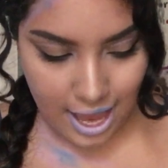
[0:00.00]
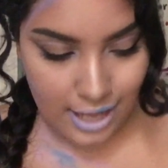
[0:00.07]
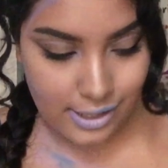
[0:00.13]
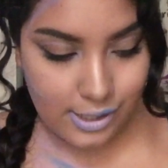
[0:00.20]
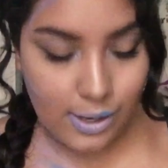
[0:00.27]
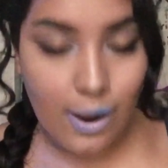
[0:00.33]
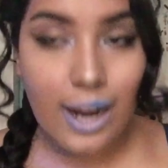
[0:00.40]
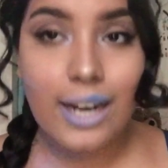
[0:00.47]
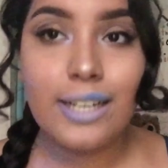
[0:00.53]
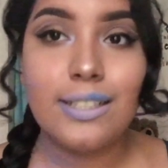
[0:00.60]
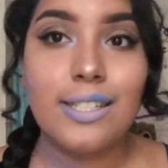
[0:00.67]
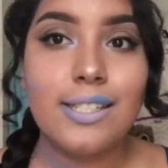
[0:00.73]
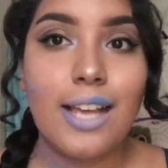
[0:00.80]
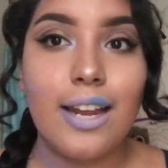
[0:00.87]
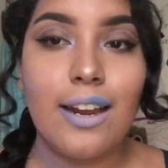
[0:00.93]
and so I
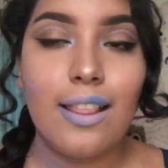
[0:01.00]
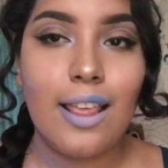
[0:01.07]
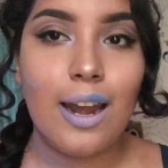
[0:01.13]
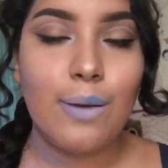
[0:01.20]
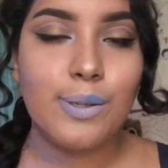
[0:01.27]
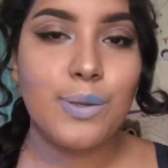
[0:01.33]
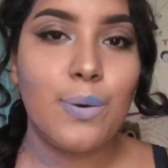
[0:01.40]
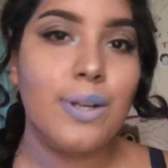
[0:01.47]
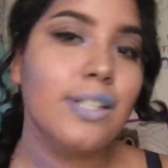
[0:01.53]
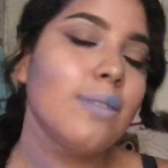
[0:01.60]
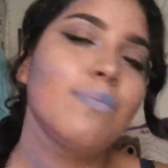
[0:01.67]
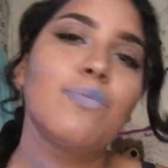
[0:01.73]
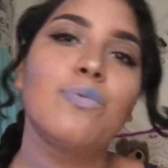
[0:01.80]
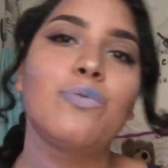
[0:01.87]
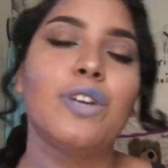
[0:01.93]
decided that I was going to
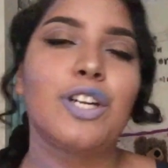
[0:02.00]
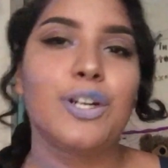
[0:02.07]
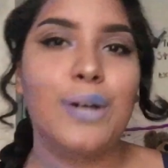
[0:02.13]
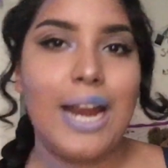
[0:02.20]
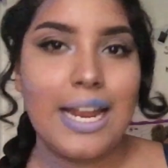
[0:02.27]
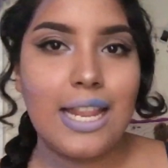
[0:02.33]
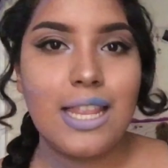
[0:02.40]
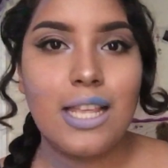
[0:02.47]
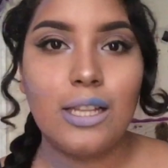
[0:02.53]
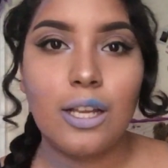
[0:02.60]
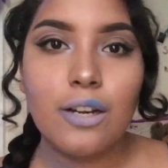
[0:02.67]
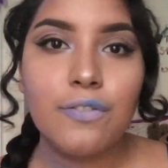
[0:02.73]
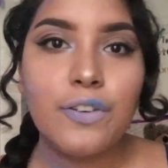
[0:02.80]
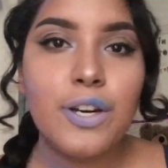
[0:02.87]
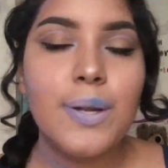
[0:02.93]
recreate the
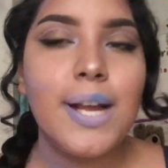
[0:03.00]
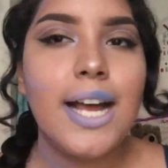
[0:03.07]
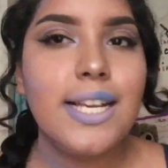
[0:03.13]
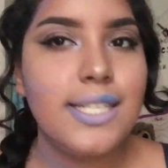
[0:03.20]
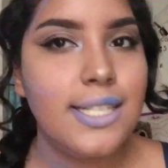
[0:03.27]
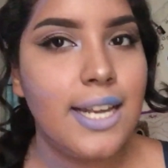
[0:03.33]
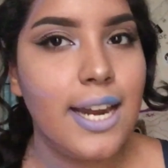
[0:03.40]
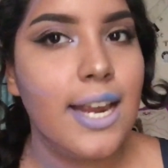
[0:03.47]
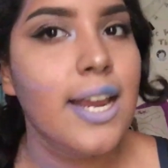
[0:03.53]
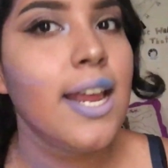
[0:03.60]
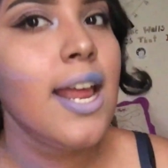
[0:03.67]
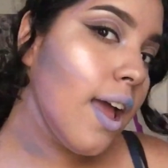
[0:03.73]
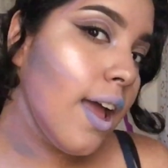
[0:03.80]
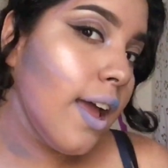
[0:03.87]
look for you guys today.